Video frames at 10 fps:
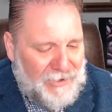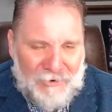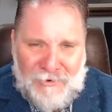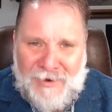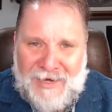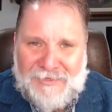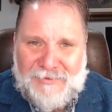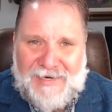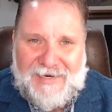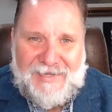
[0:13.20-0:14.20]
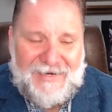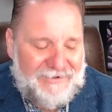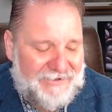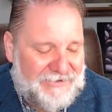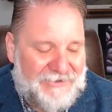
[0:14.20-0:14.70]
Ooh, that's what I
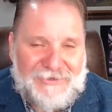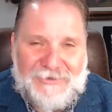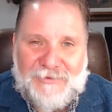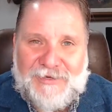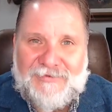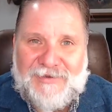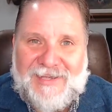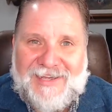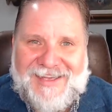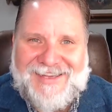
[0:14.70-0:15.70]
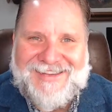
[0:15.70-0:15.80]
needed, a good swift kick.